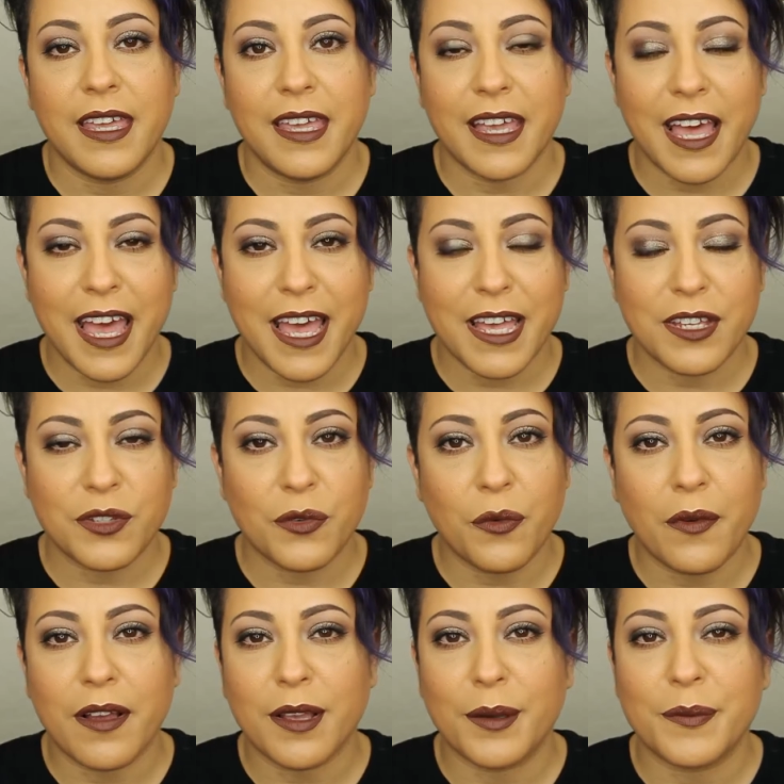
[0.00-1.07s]
Guys,
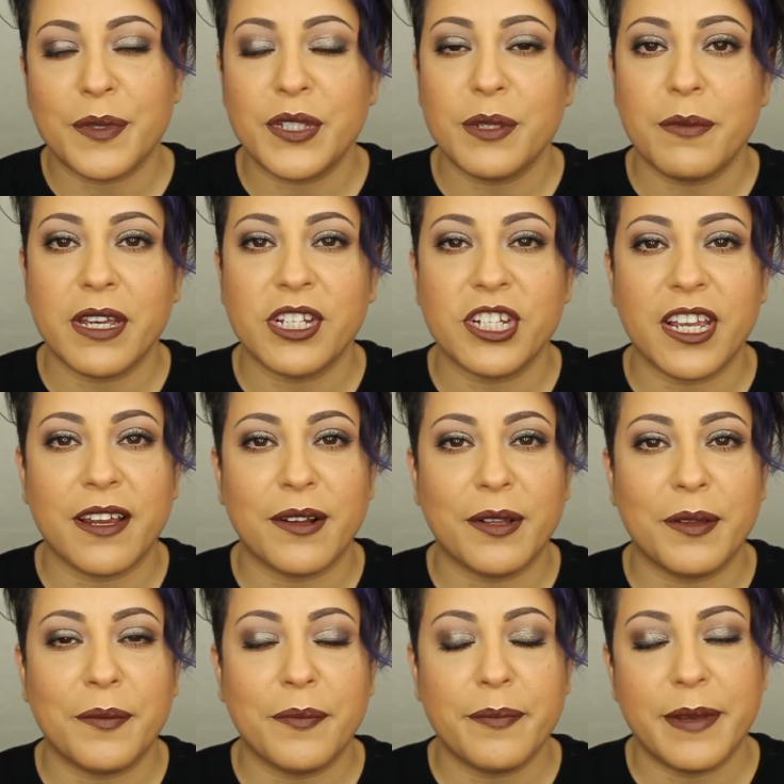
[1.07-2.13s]
welcome to my
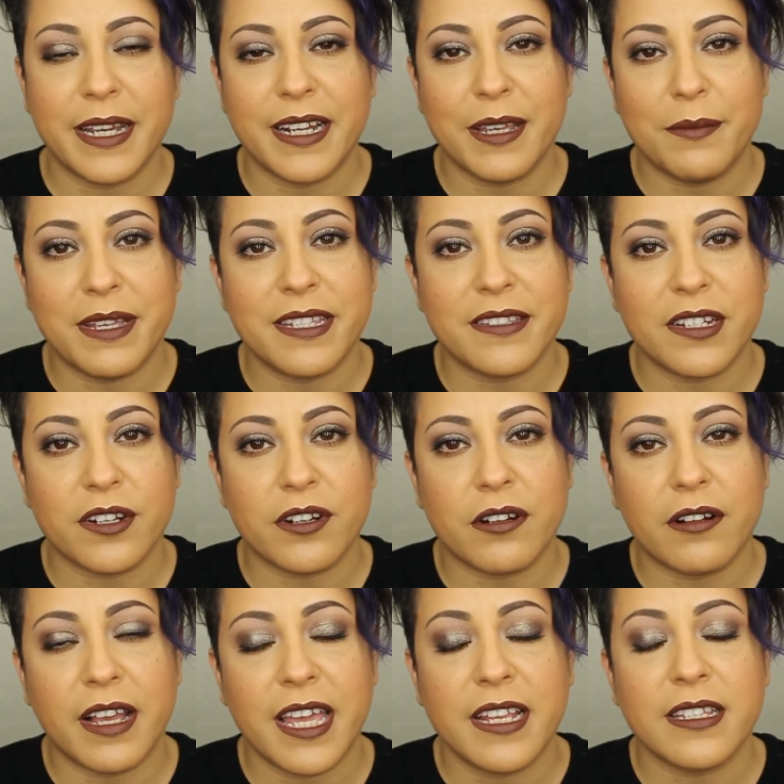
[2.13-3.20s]
channel. My name is
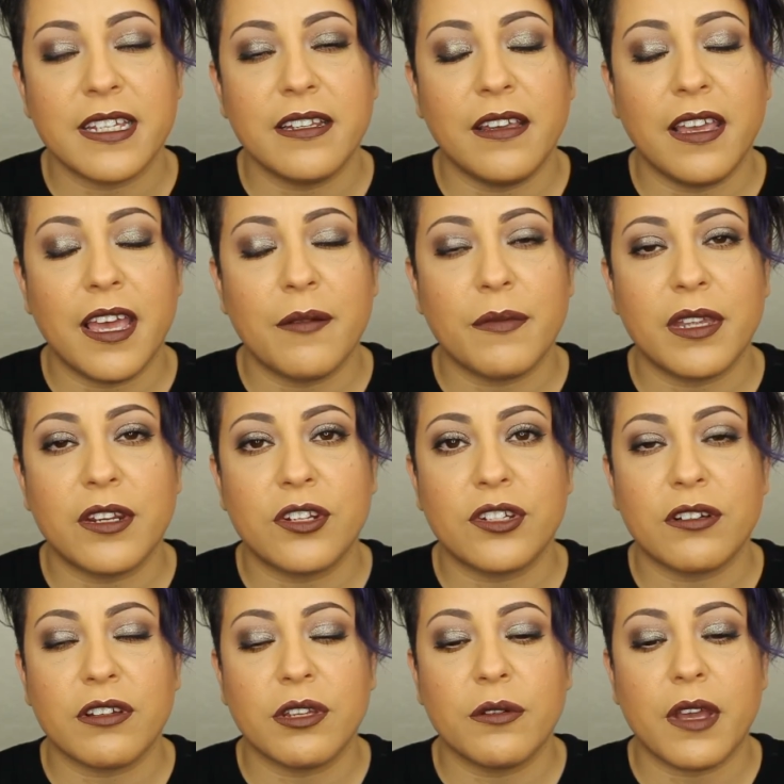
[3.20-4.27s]
Deirdre and today I'm going to
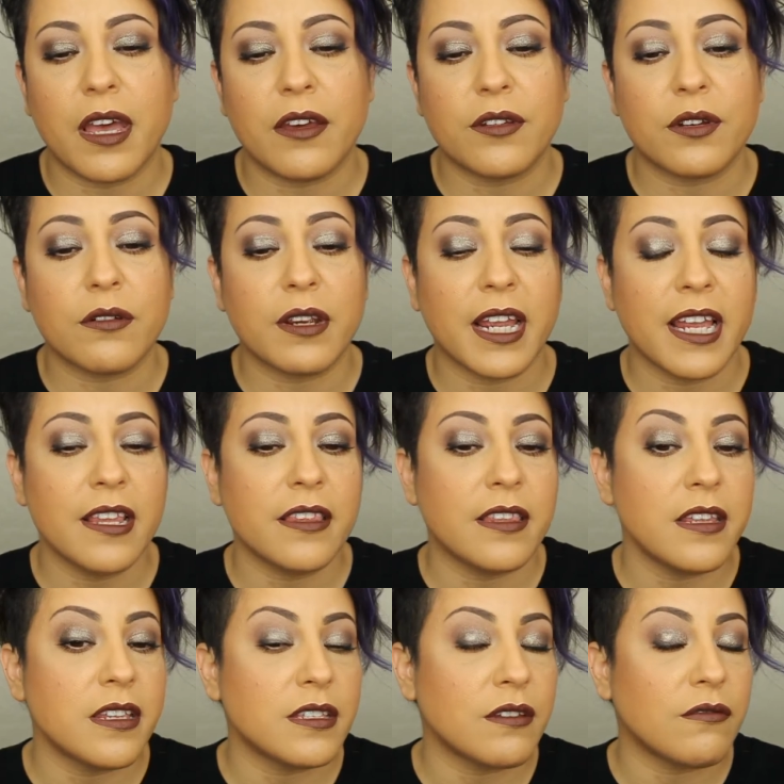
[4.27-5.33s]
show you how to create
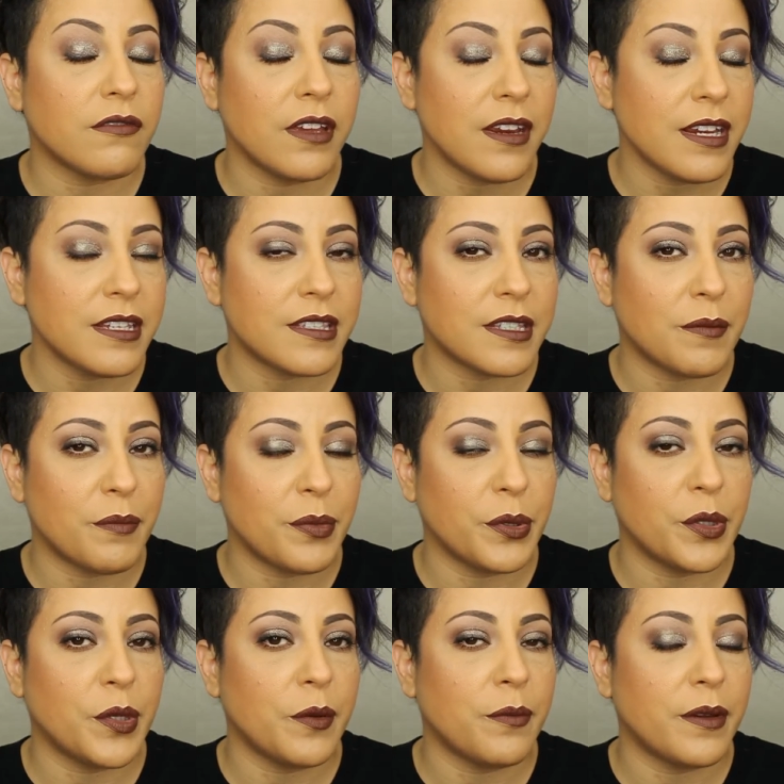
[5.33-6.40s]
this very
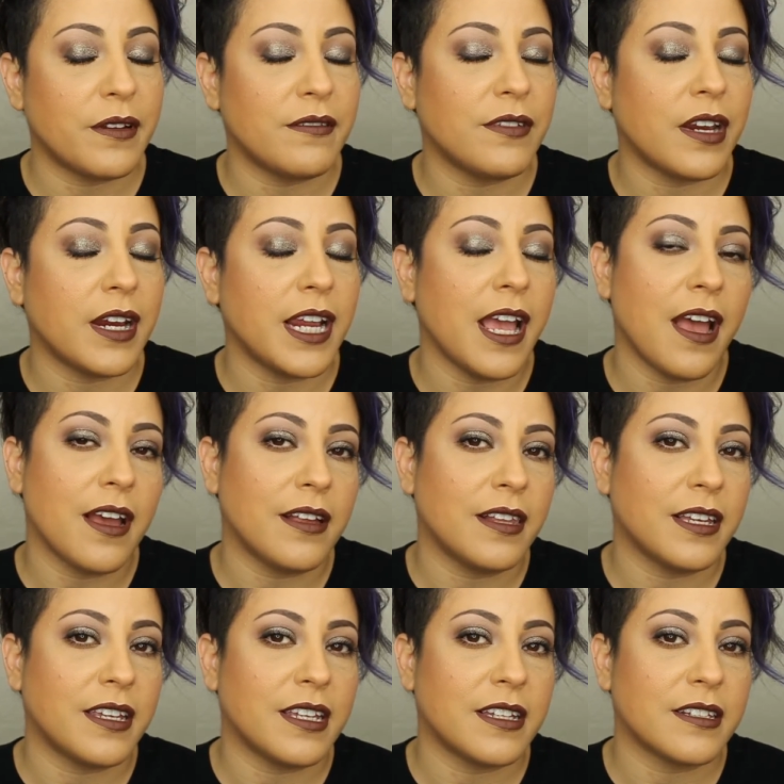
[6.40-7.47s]
simple but very
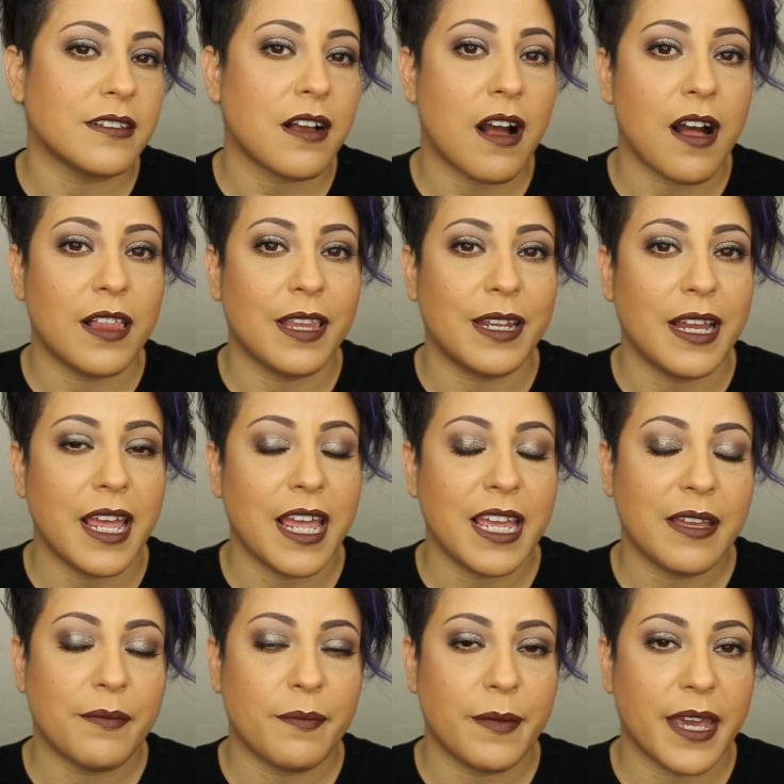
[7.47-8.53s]
elegant
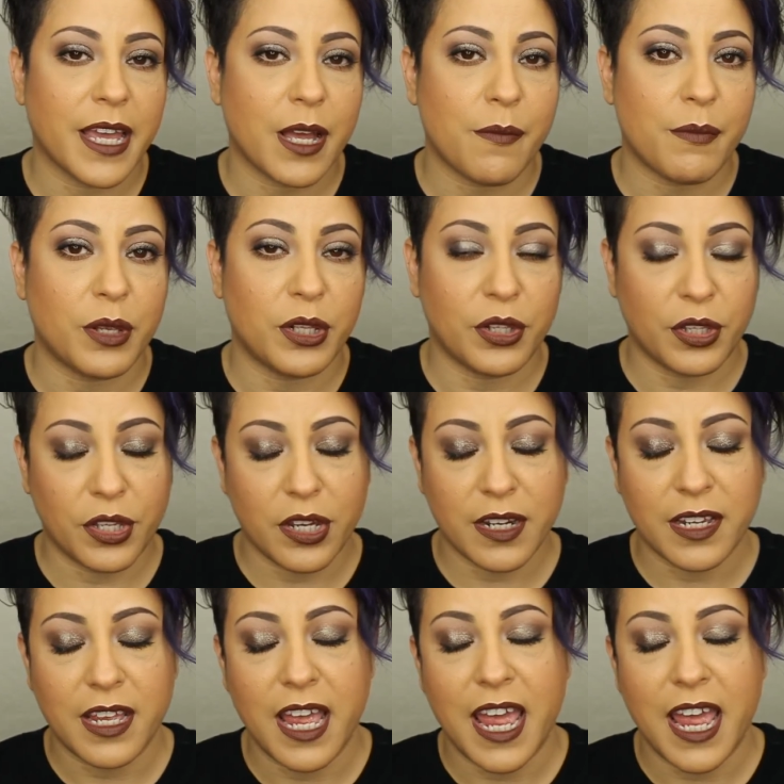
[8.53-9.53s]
holiday makeup look.